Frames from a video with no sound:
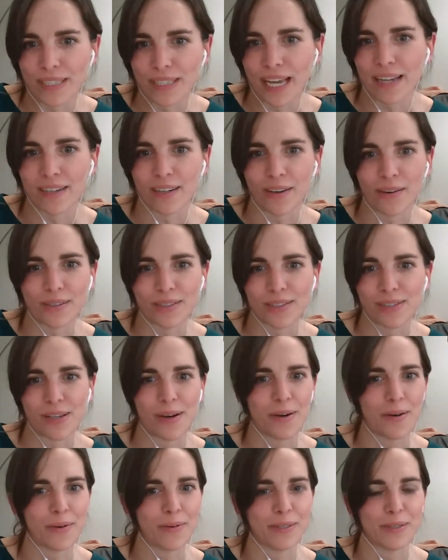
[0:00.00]
and
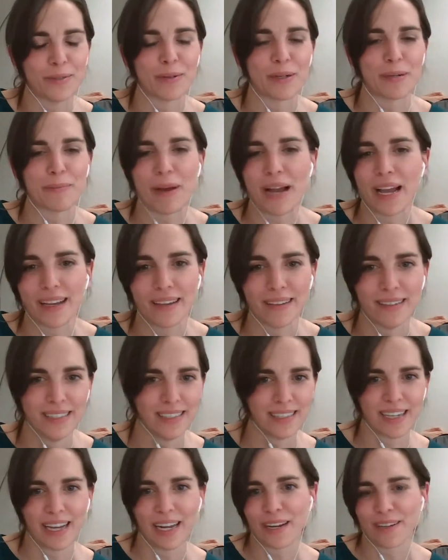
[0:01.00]
also who are my
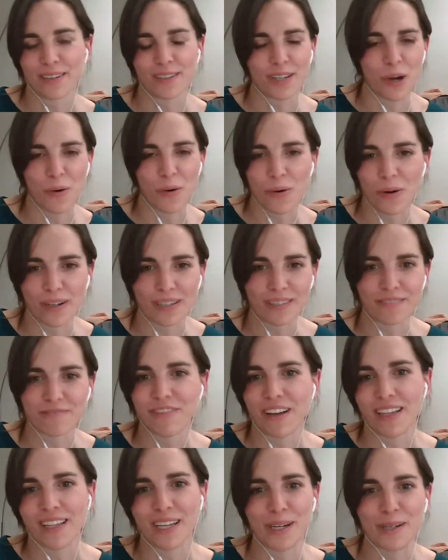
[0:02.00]
kind of cohort and
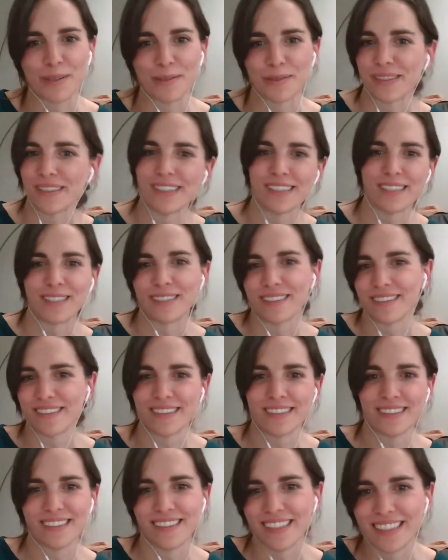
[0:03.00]
fellow
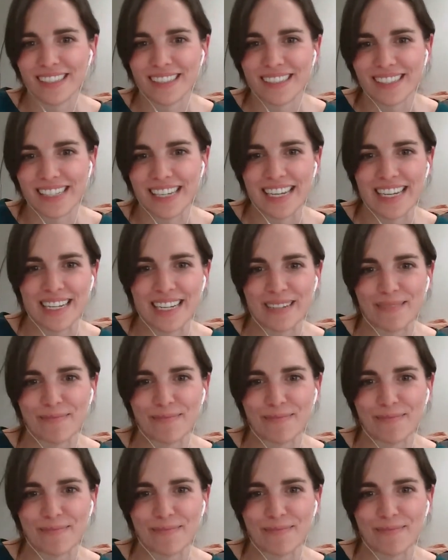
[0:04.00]
team.